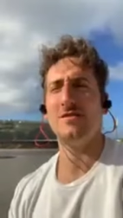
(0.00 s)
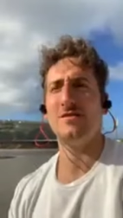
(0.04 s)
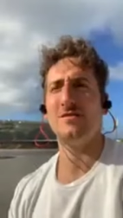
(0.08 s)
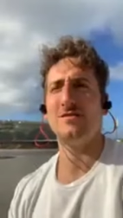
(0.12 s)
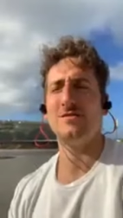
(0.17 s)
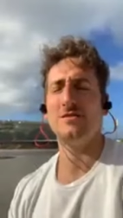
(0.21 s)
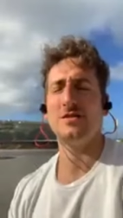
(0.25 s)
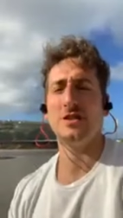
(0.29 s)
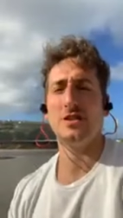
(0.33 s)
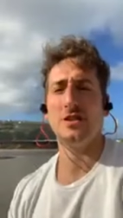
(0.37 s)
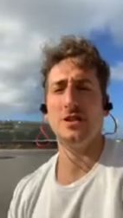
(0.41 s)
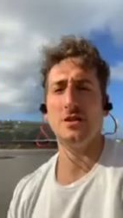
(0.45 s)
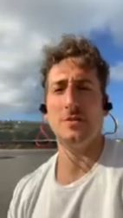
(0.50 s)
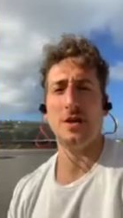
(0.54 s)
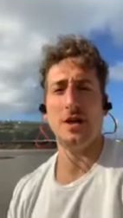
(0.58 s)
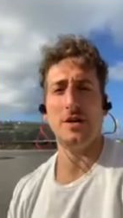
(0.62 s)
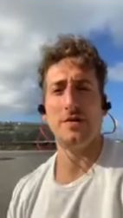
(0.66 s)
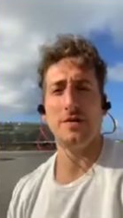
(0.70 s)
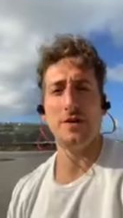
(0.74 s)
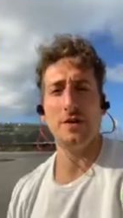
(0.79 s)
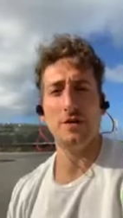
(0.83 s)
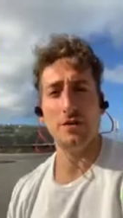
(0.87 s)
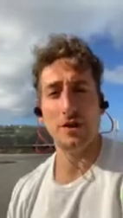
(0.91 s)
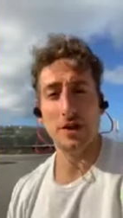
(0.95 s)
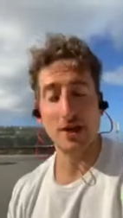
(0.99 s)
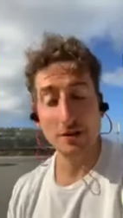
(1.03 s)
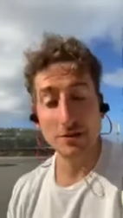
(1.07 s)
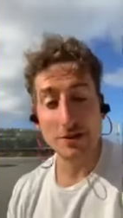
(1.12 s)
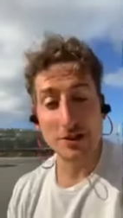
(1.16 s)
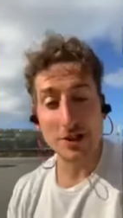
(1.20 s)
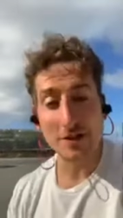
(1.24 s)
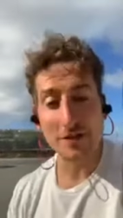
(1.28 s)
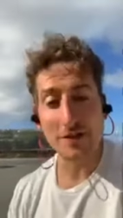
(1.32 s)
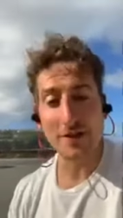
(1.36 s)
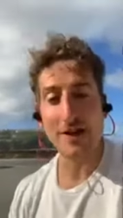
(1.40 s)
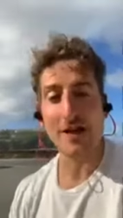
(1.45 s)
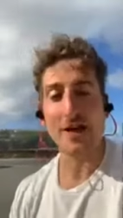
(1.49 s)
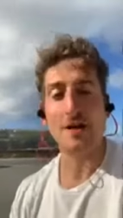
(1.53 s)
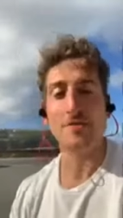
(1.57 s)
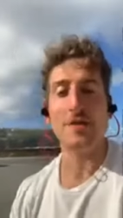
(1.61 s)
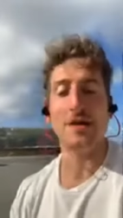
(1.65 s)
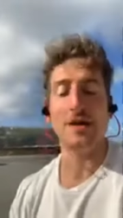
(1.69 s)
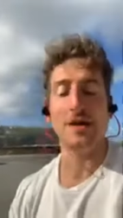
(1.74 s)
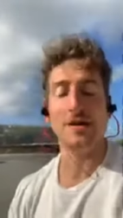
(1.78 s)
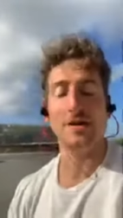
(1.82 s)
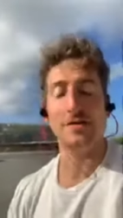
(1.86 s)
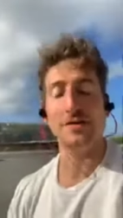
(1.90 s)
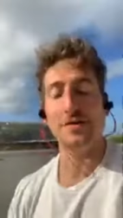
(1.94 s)
that you might feel guilty for
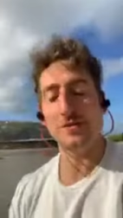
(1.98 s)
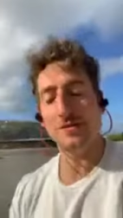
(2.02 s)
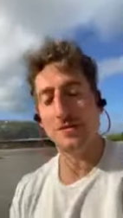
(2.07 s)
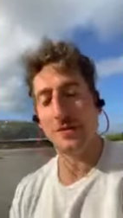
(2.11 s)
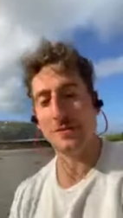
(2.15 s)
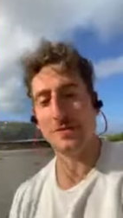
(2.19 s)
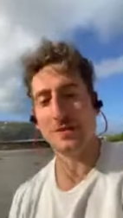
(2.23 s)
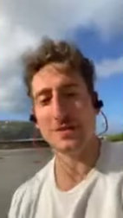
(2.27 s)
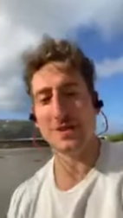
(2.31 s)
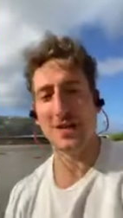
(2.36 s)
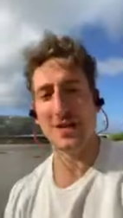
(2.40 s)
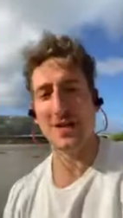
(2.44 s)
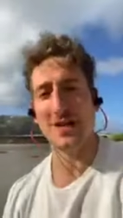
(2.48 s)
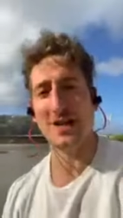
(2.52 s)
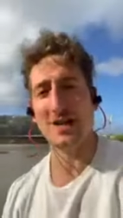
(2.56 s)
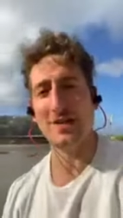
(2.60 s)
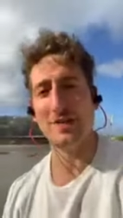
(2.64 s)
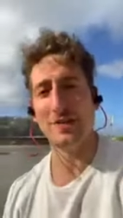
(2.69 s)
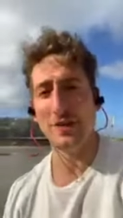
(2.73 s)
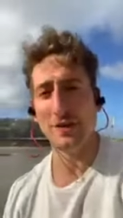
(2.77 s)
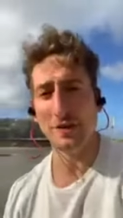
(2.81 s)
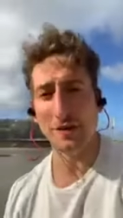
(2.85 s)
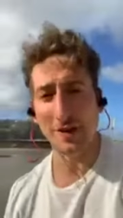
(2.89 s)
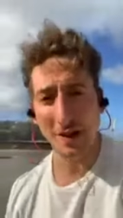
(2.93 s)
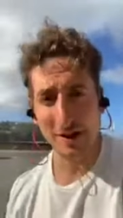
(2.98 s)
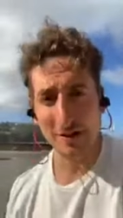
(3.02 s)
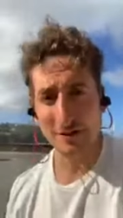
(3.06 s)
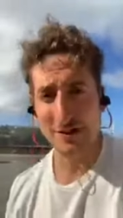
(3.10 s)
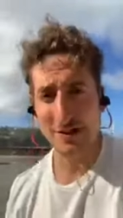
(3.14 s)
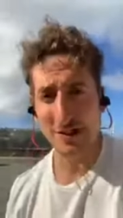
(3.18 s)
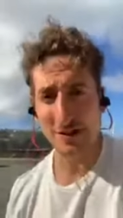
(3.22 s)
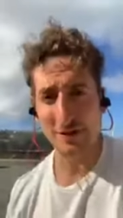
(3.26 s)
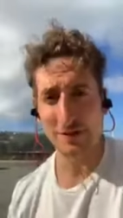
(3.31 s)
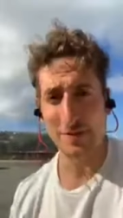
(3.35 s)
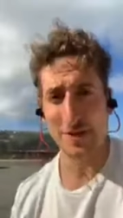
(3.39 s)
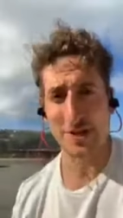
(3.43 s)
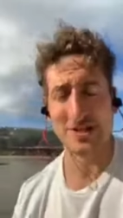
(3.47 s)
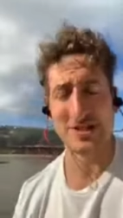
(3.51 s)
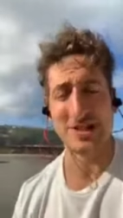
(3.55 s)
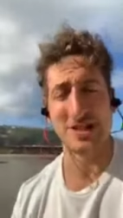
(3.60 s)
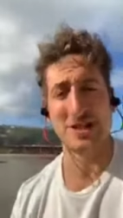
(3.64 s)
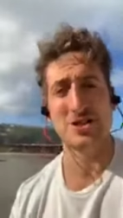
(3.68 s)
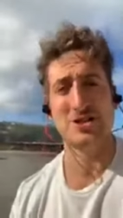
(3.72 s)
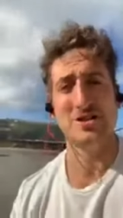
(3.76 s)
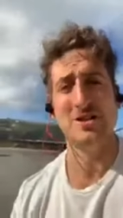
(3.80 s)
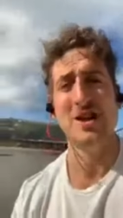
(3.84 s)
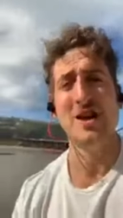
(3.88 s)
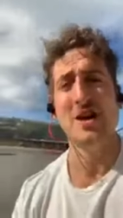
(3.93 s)
napping, often people say that, feel guilty for
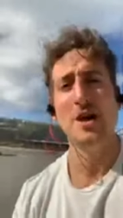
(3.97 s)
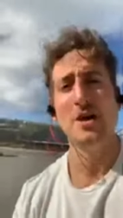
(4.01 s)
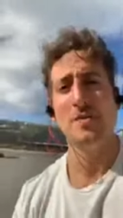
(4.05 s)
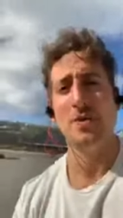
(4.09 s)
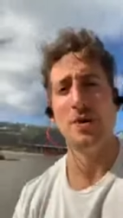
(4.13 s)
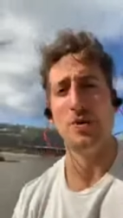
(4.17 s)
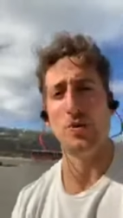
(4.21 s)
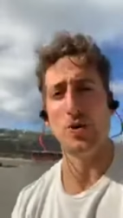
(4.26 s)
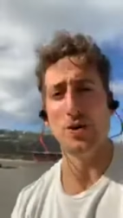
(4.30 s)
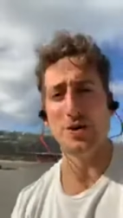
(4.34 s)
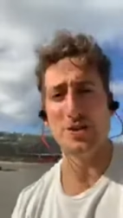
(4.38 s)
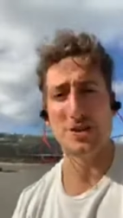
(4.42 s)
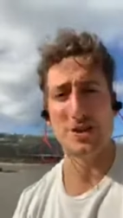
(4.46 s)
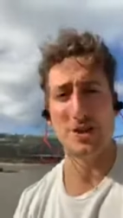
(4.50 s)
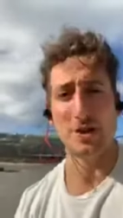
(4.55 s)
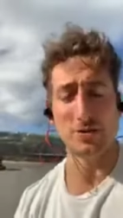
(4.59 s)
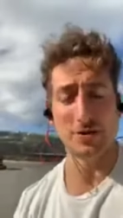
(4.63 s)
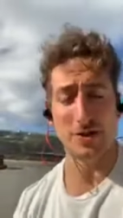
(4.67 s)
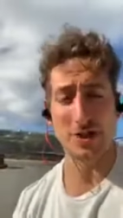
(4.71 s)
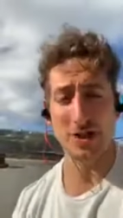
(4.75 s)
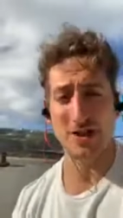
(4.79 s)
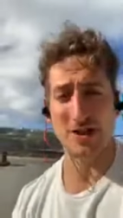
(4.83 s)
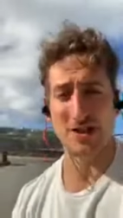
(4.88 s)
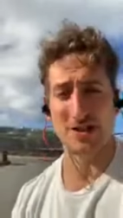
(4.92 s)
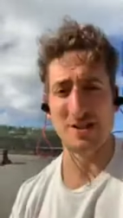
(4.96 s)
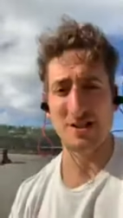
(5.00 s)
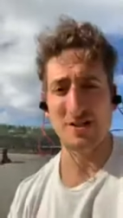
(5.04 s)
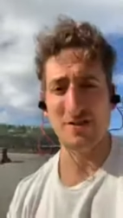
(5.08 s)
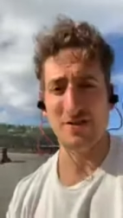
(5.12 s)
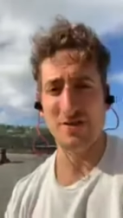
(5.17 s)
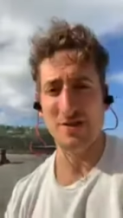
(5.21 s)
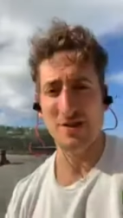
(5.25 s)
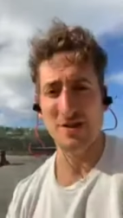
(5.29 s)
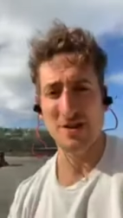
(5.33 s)
meditation, but what's the alternative?